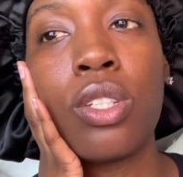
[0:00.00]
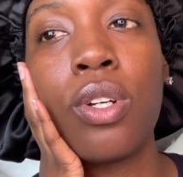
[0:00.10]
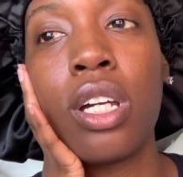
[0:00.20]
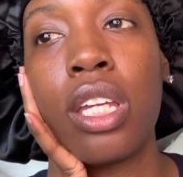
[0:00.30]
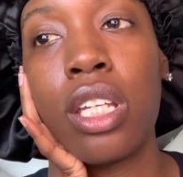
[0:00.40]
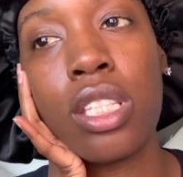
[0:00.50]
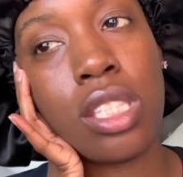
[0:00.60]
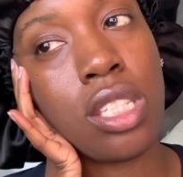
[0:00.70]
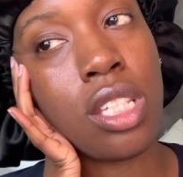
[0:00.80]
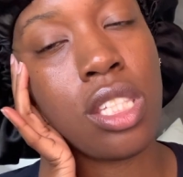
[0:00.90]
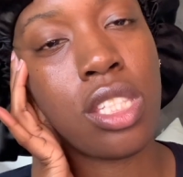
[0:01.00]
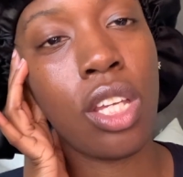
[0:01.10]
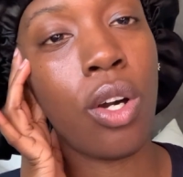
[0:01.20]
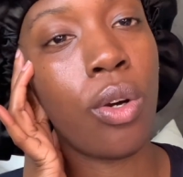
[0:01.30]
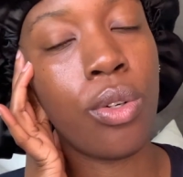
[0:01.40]
on is just
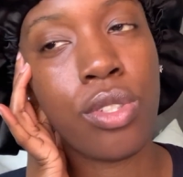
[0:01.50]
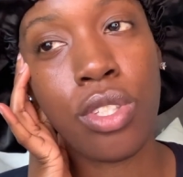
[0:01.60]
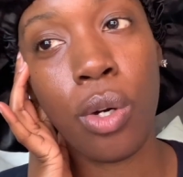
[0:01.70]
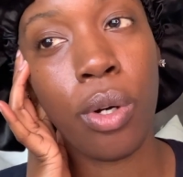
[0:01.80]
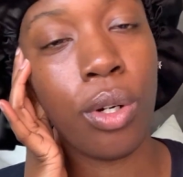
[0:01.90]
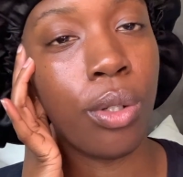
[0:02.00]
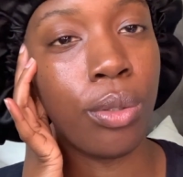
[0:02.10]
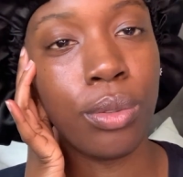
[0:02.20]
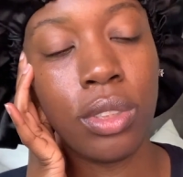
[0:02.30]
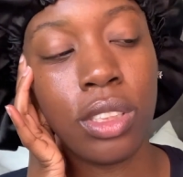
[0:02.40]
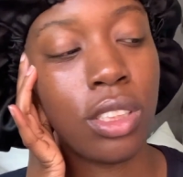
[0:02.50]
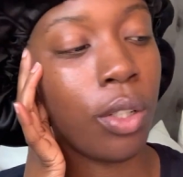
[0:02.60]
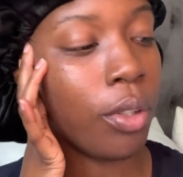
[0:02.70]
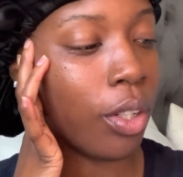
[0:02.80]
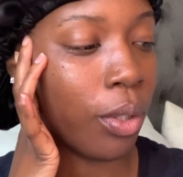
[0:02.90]
so, so old. So
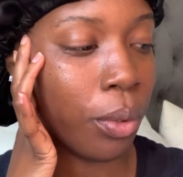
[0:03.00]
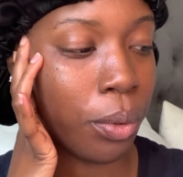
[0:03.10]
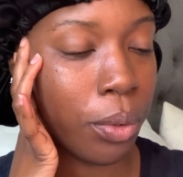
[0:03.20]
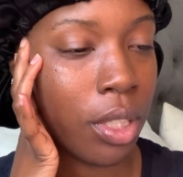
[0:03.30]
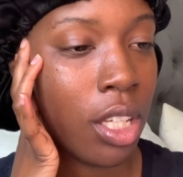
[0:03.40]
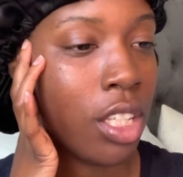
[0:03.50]
old.